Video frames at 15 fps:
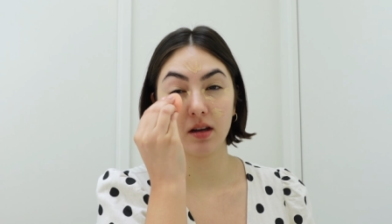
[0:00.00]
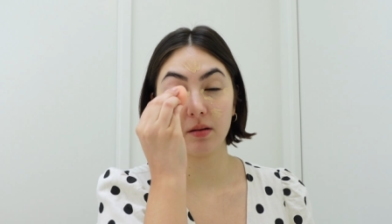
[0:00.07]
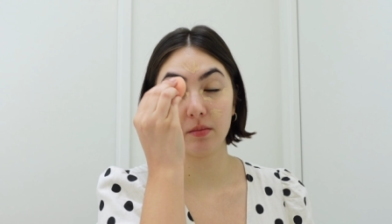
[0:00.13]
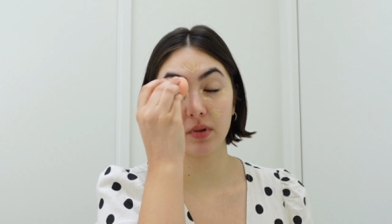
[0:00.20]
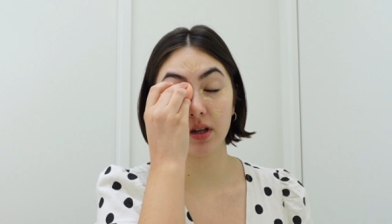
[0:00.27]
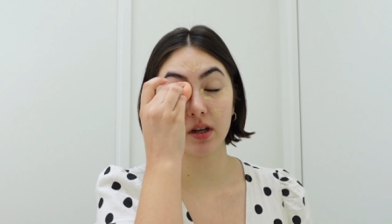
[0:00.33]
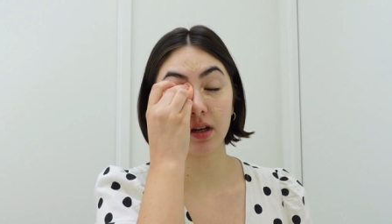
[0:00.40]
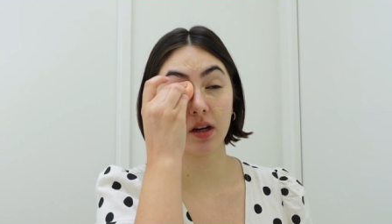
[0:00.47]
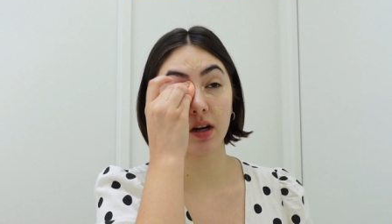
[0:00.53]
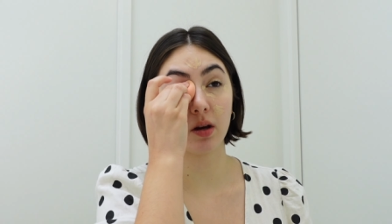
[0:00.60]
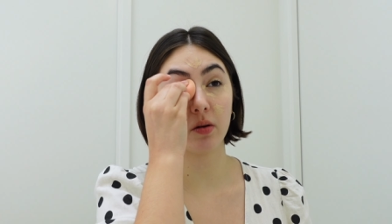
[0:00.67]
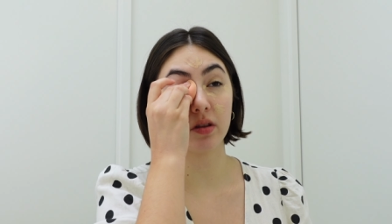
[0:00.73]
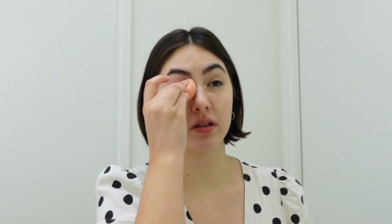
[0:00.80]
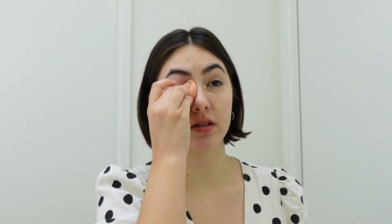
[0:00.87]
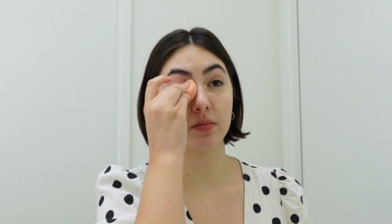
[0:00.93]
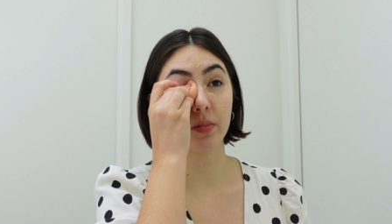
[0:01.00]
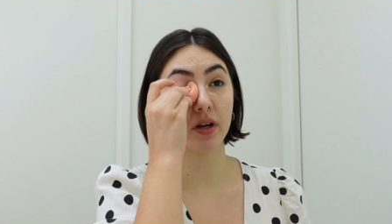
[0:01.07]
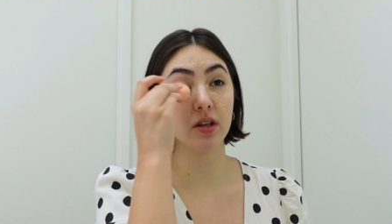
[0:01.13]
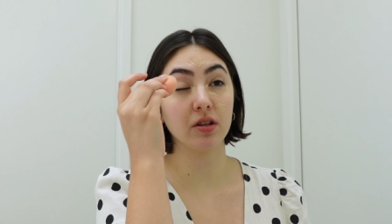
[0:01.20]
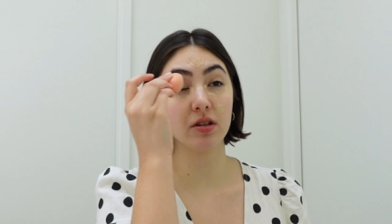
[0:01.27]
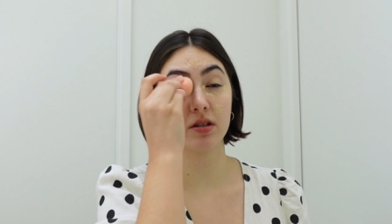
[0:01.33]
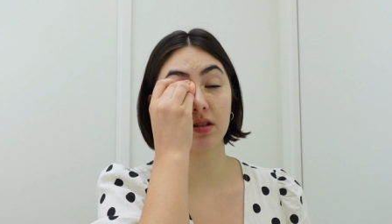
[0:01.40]
I'm blending it out with a
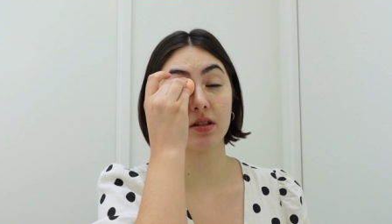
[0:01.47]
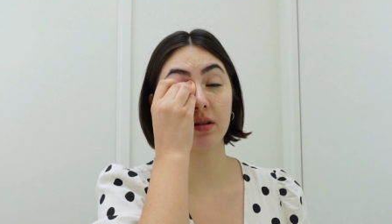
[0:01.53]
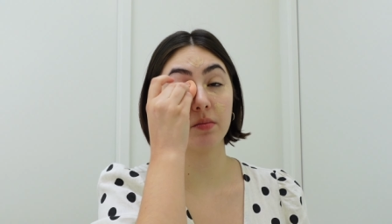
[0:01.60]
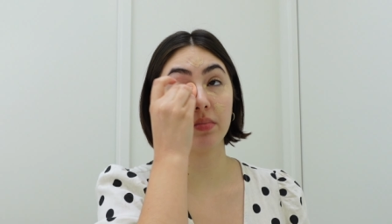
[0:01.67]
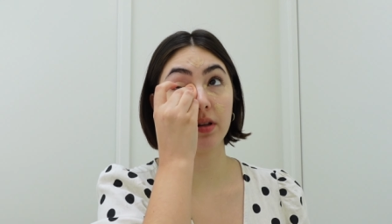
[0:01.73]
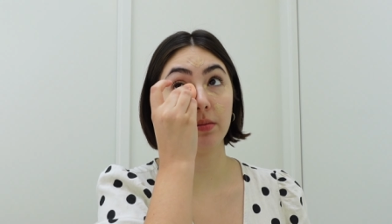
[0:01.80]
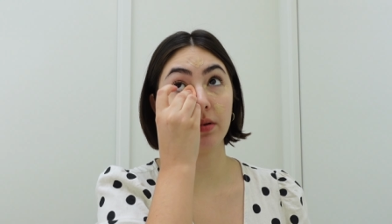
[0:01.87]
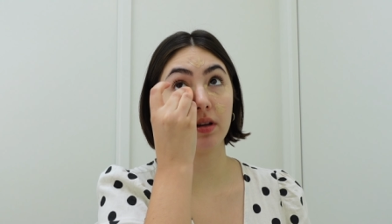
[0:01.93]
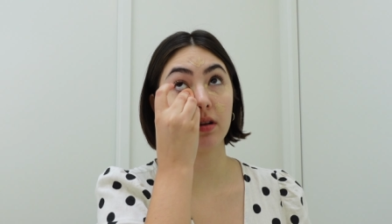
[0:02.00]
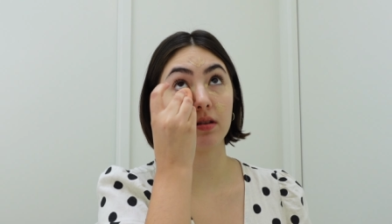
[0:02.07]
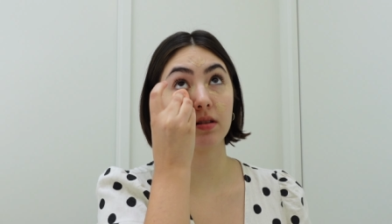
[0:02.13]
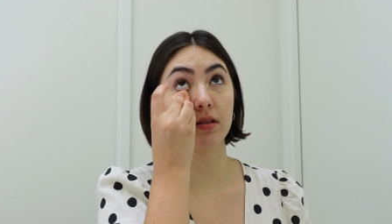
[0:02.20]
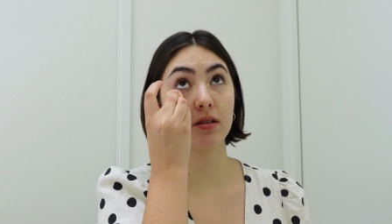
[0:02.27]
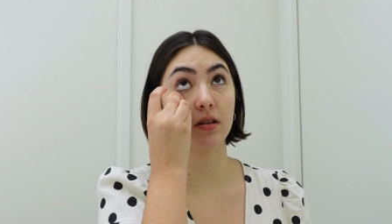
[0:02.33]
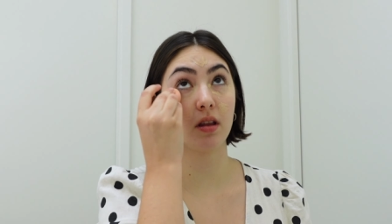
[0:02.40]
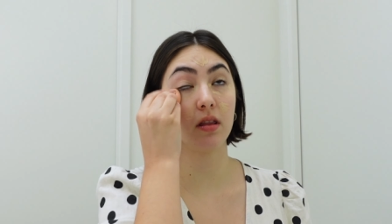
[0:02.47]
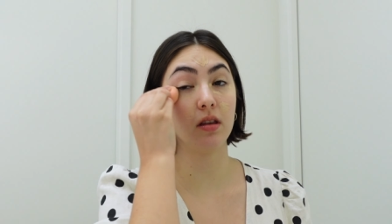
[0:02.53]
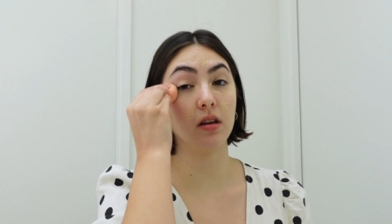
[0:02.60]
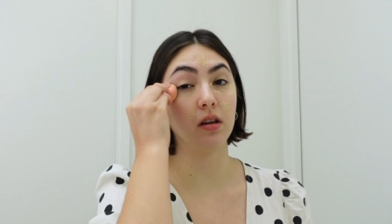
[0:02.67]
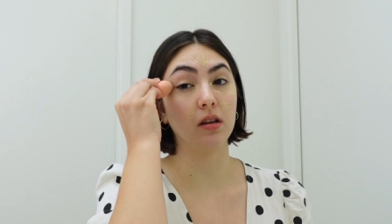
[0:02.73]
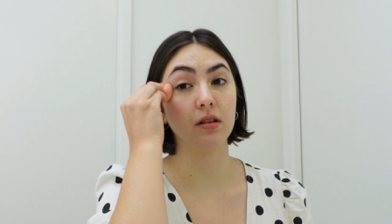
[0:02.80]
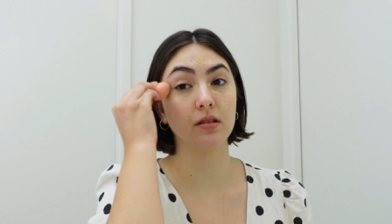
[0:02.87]
sponge simply because it's the
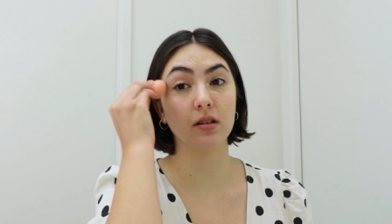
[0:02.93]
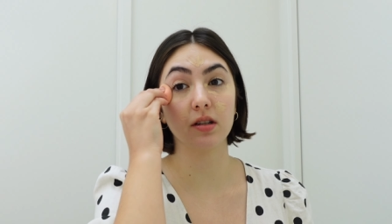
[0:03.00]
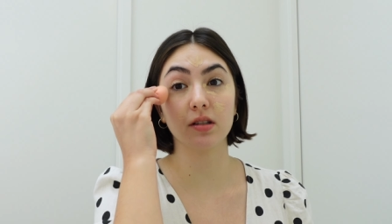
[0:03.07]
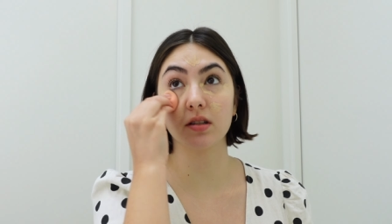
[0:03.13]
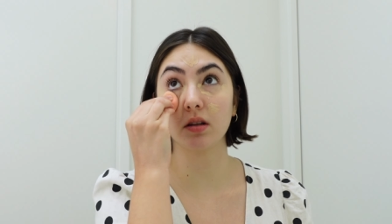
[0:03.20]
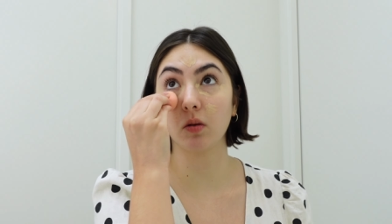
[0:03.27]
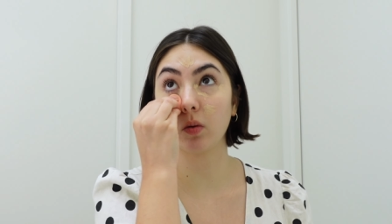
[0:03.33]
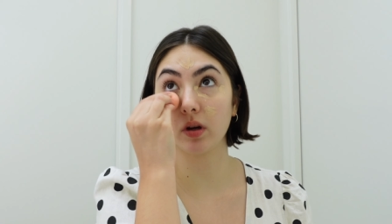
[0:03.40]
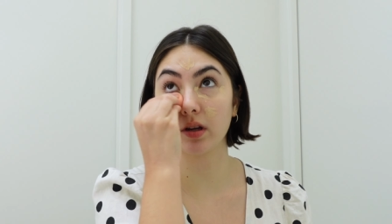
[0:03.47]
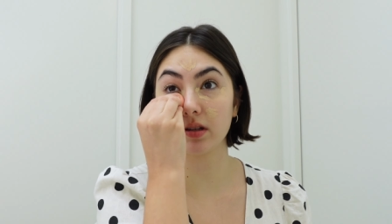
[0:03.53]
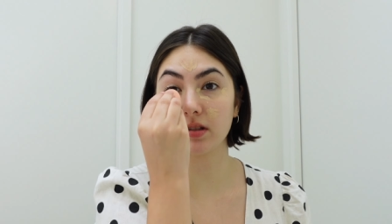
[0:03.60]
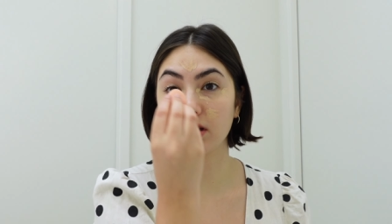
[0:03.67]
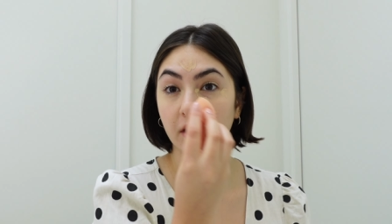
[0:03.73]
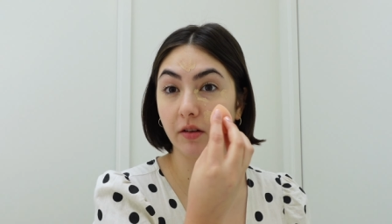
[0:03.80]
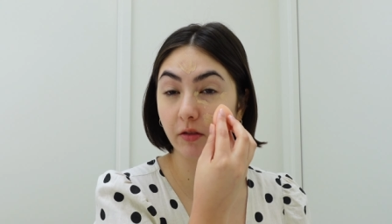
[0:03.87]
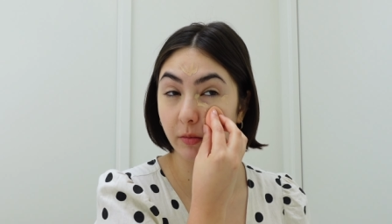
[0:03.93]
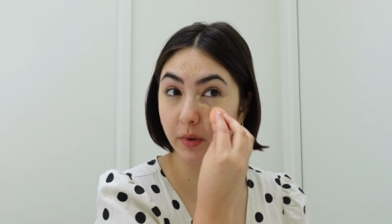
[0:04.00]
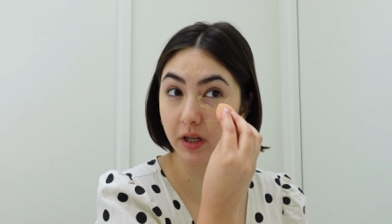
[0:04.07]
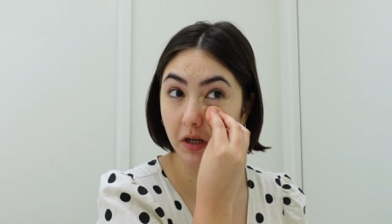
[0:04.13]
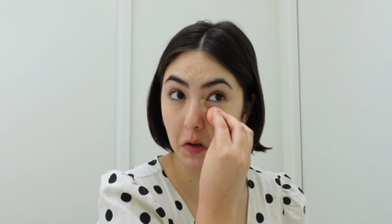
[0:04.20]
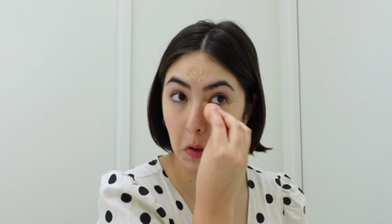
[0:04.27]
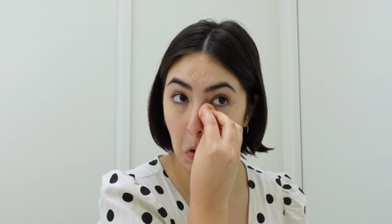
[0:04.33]
easiest and quickest thing for
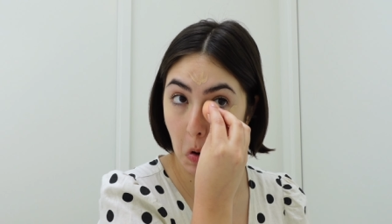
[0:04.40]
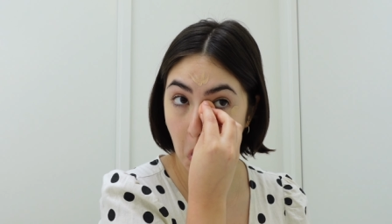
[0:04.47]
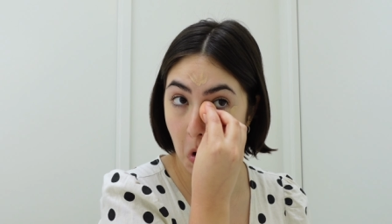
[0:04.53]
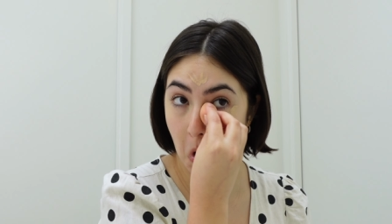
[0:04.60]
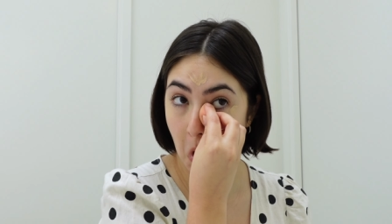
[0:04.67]
me to do.